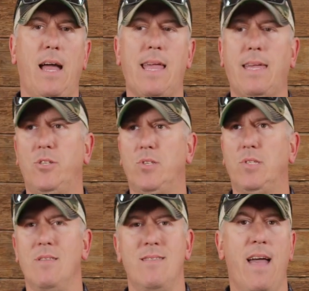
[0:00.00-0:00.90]
I can
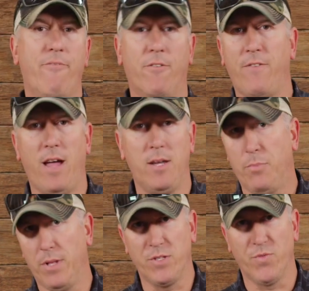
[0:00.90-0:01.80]
just never find a
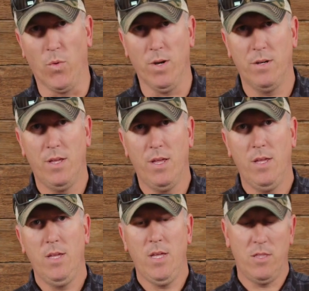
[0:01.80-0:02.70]
place for.
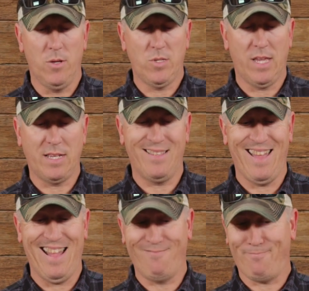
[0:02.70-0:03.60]
Those things that